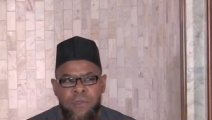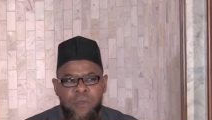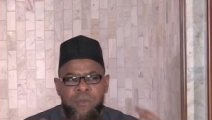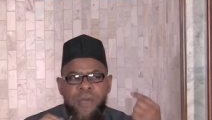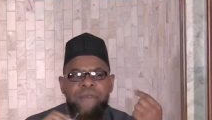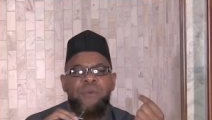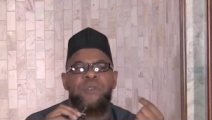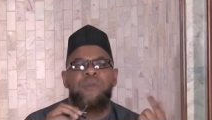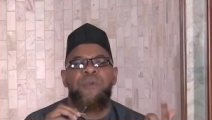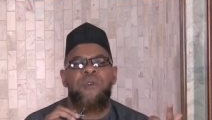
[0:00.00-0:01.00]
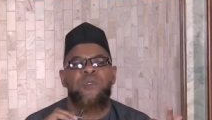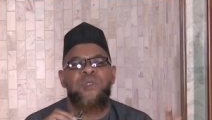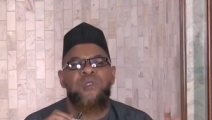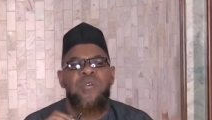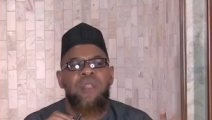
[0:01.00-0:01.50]
So the Prophet was a
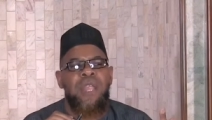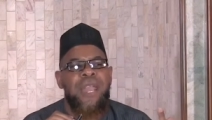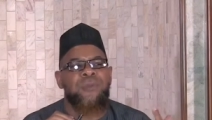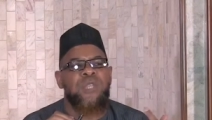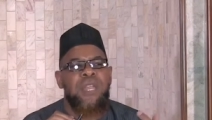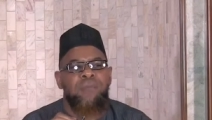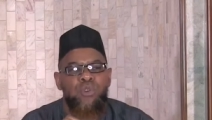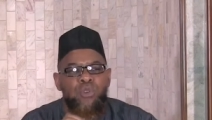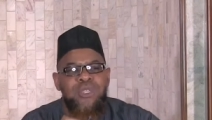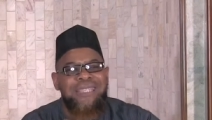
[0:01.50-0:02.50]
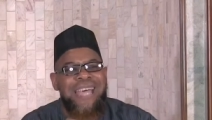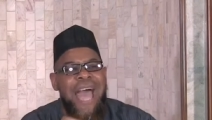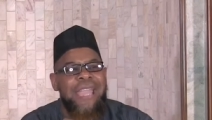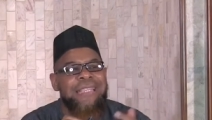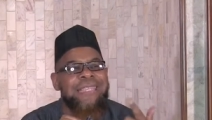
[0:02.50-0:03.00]
person, sallallahu alayhi wasallam, used to
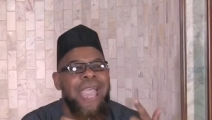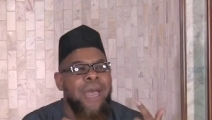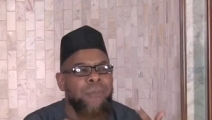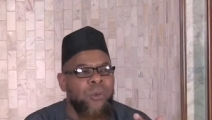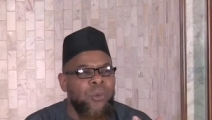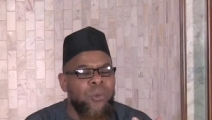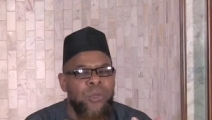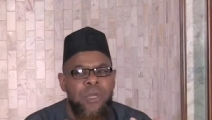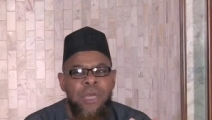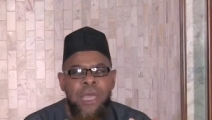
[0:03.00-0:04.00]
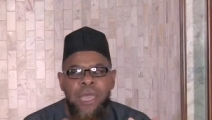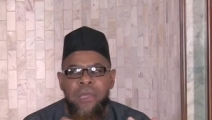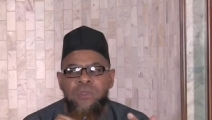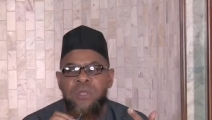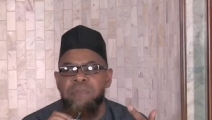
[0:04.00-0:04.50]
tie his camel.
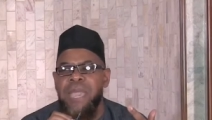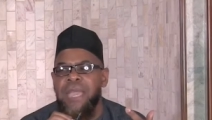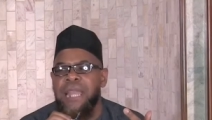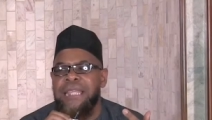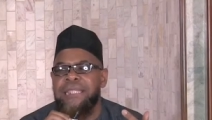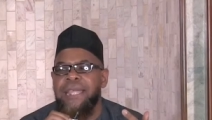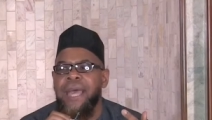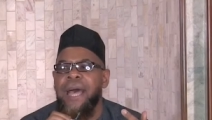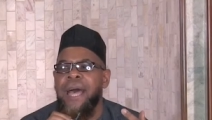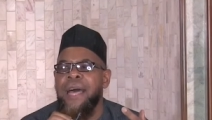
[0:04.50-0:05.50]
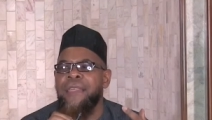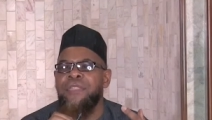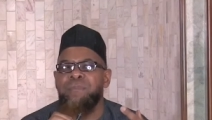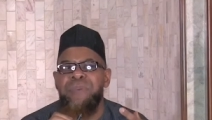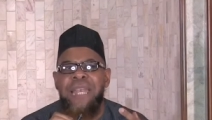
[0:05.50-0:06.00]
He used to make an
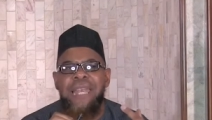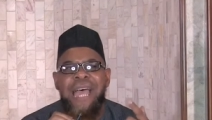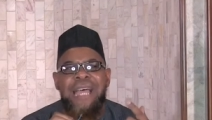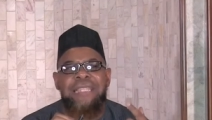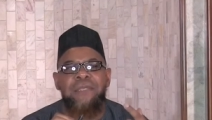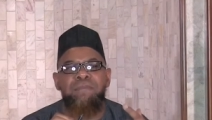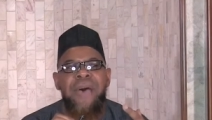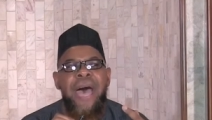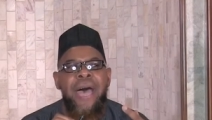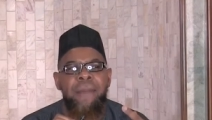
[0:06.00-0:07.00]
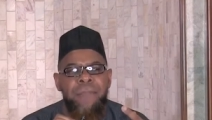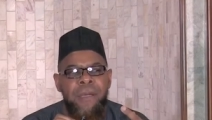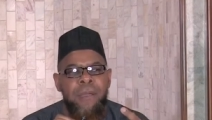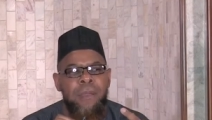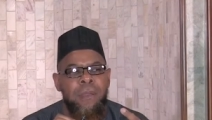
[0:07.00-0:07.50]
ittikhad bil
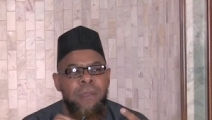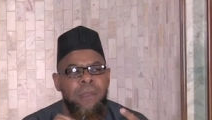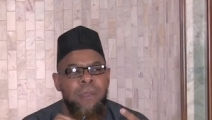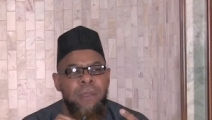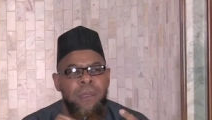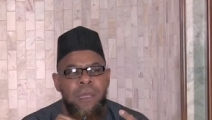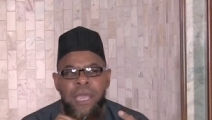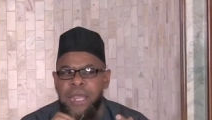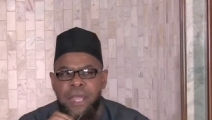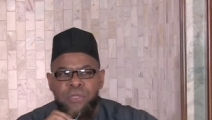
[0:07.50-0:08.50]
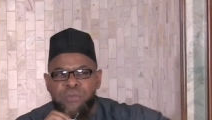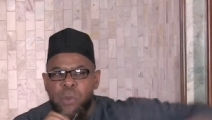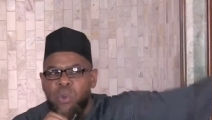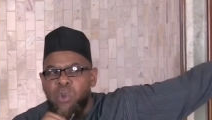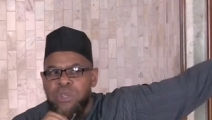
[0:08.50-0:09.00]
asbab. He didn't
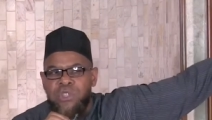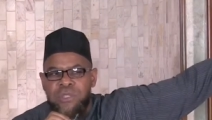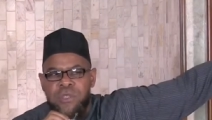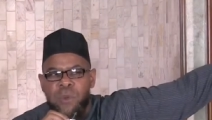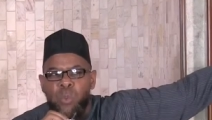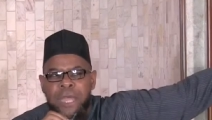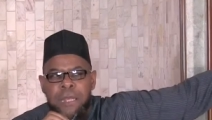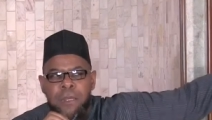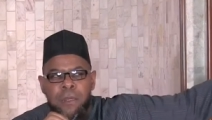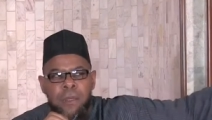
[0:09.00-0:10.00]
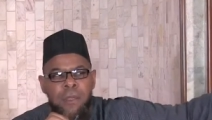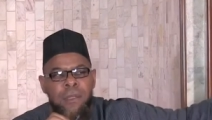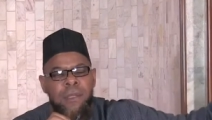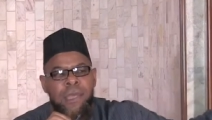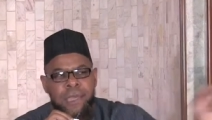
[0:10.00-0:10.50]
throw caution to the wind.
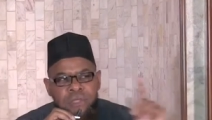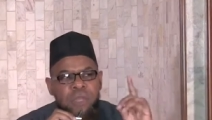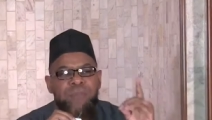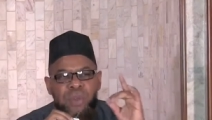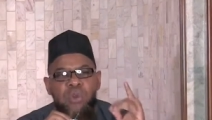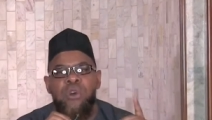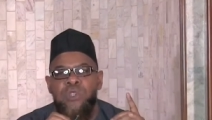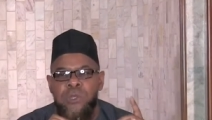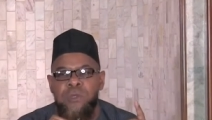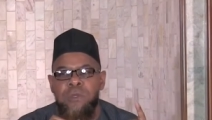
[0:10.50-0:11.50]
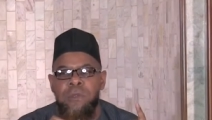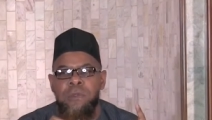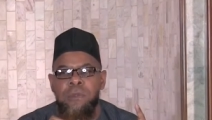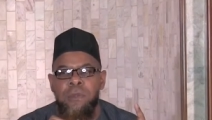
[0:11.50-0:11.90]
He took precautions.